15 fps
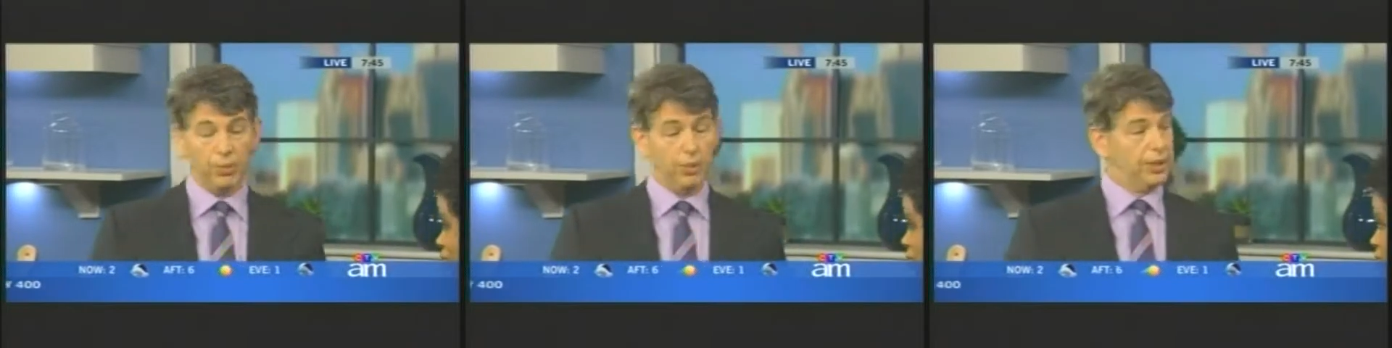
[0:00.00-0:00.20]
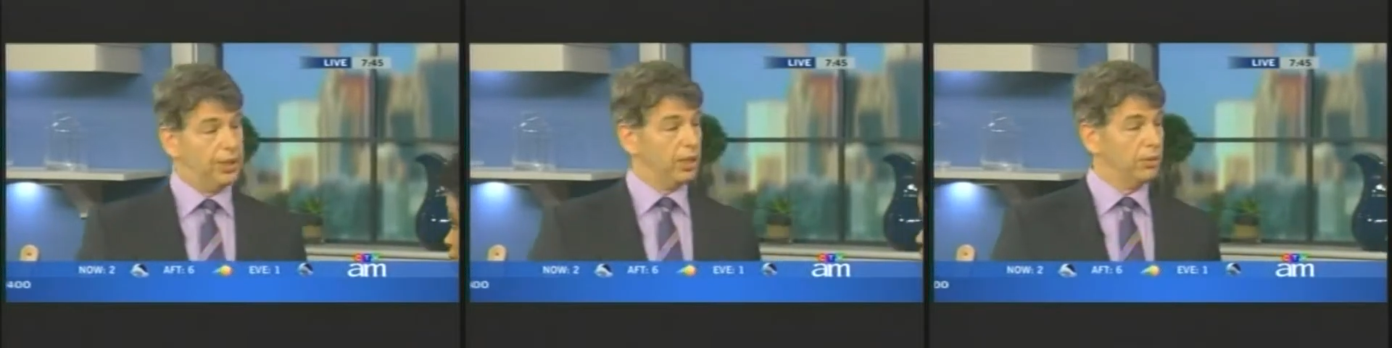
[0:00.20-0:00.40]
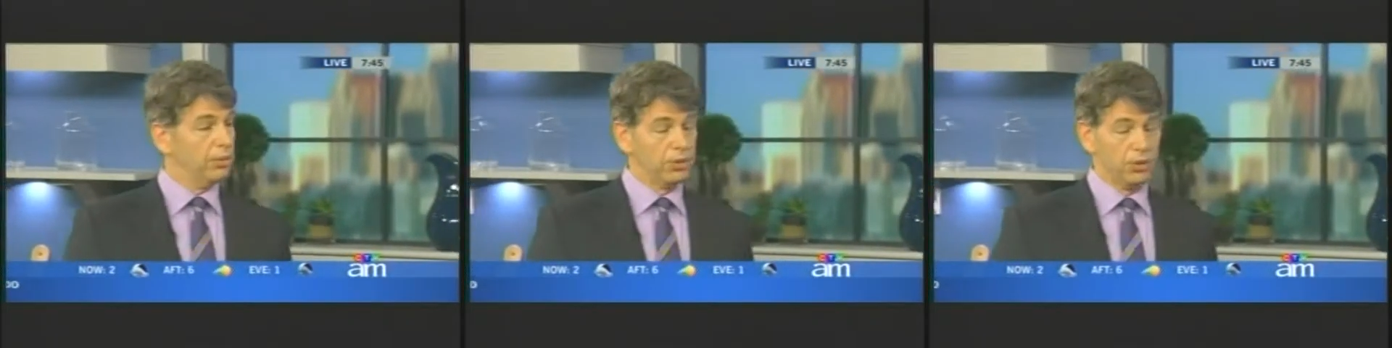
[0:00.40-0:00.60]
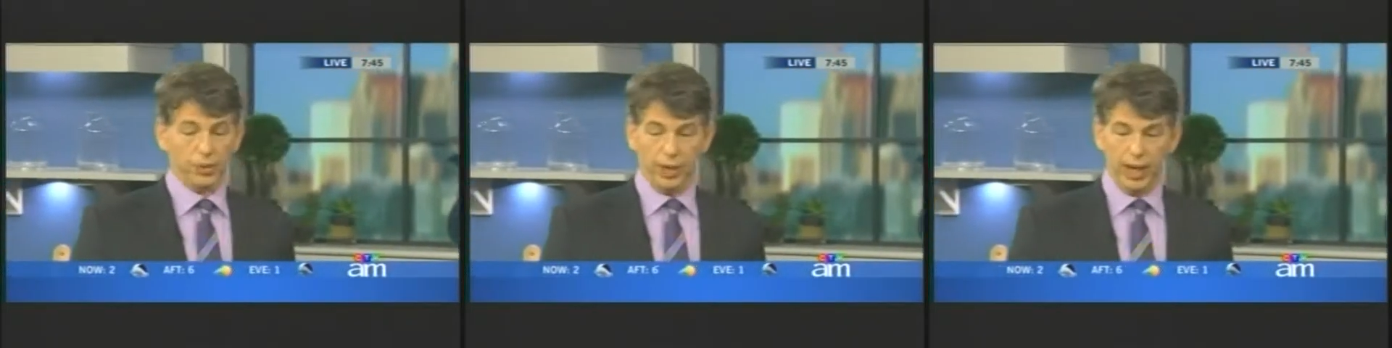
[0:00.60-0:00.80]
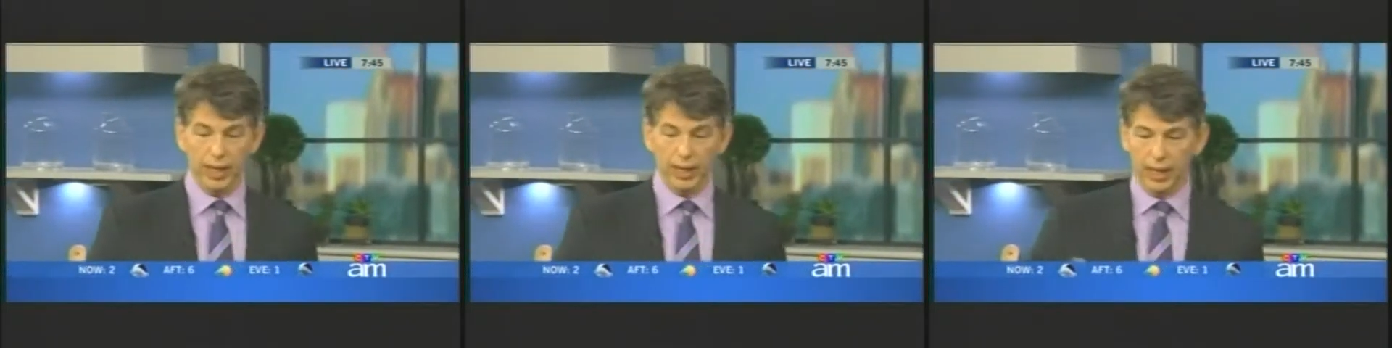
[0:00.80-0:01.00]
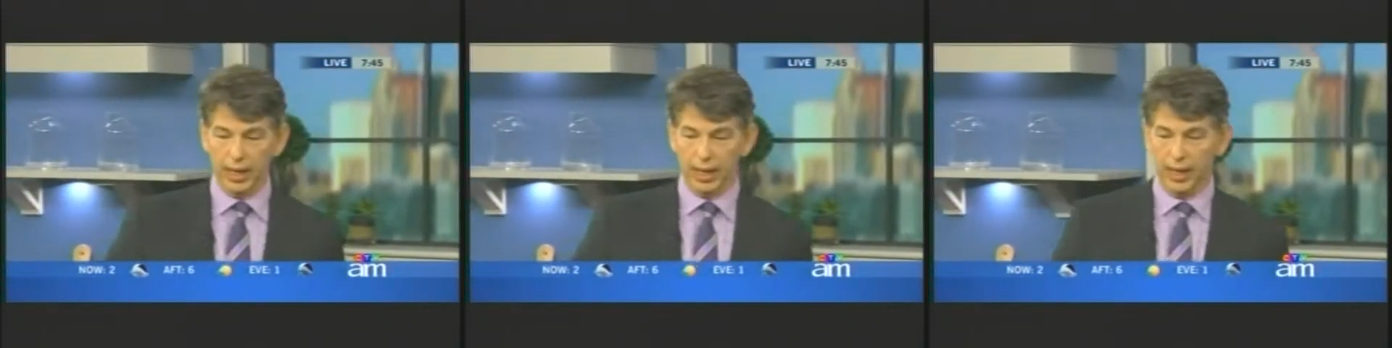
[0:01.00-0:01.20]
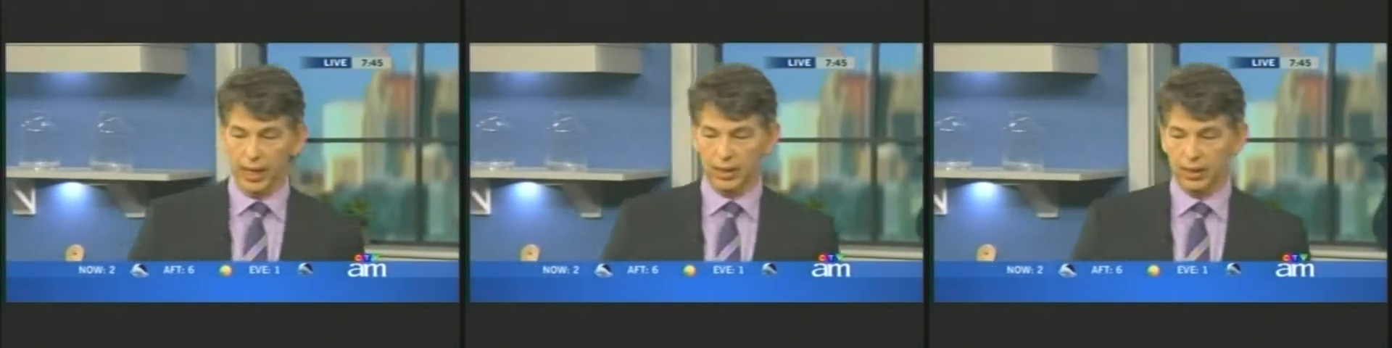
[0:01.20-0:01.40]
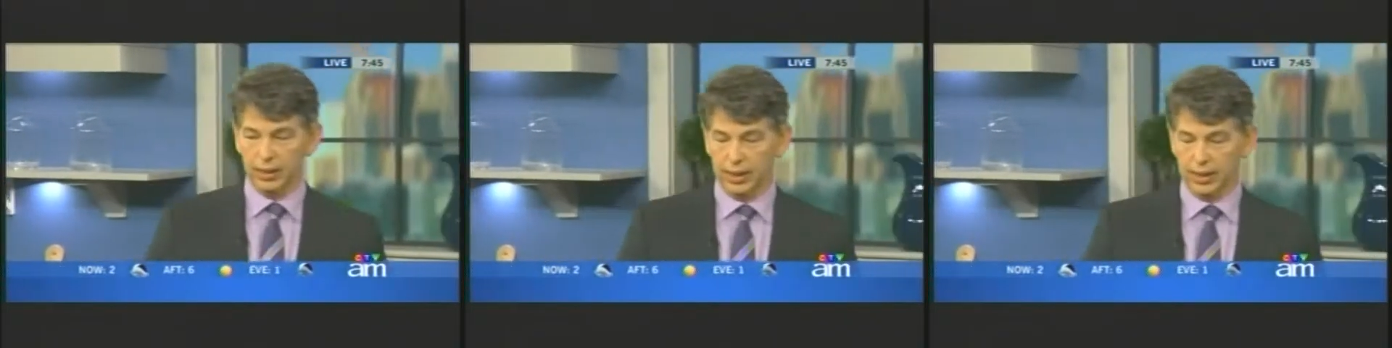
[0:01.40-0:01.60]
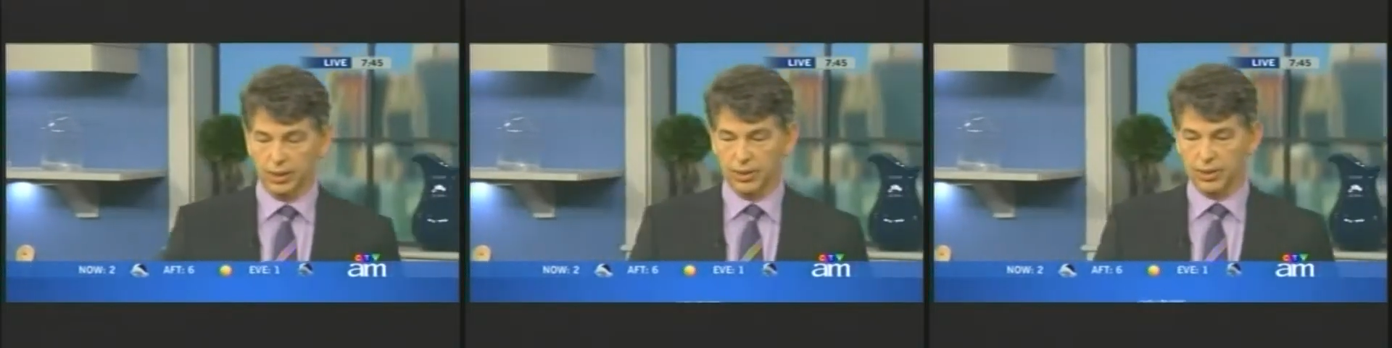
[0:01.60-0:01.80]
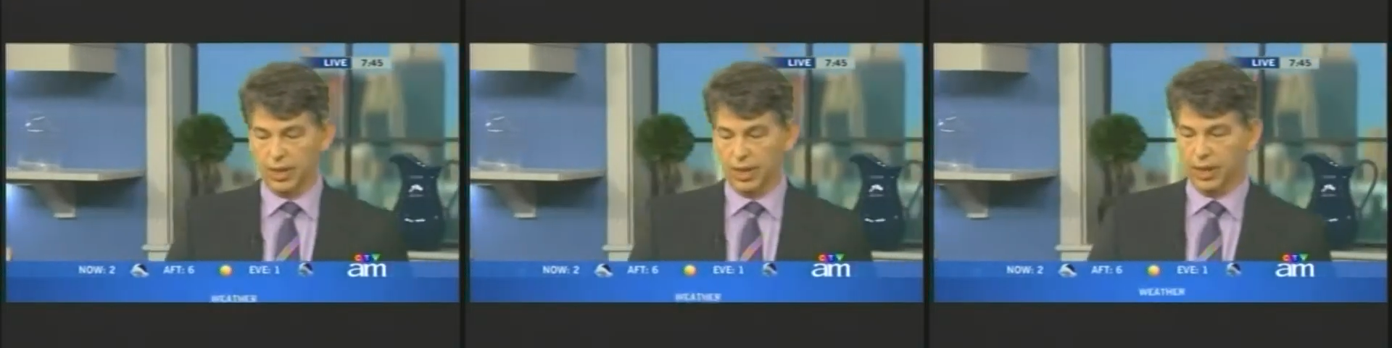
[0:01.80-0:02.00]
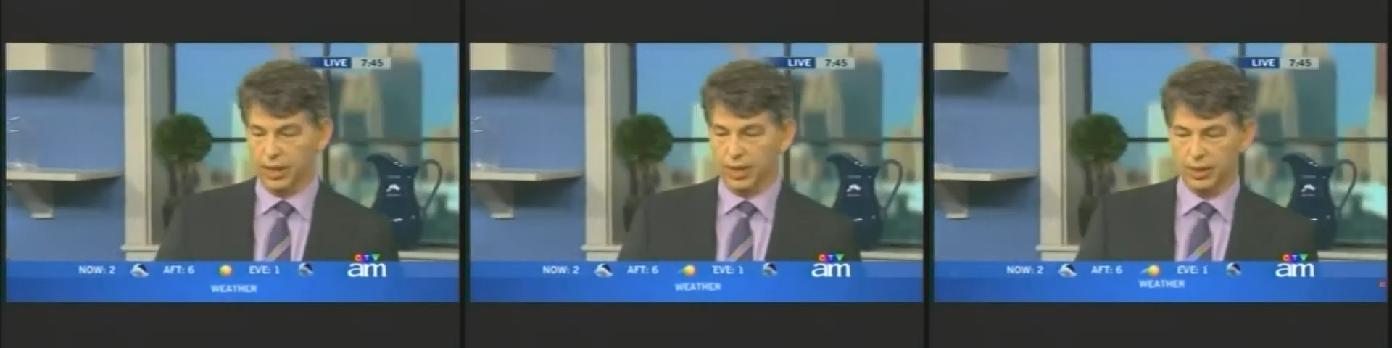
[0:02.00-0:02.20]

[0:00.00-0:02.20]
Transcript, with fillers: too. is yeah. great, and it's uh,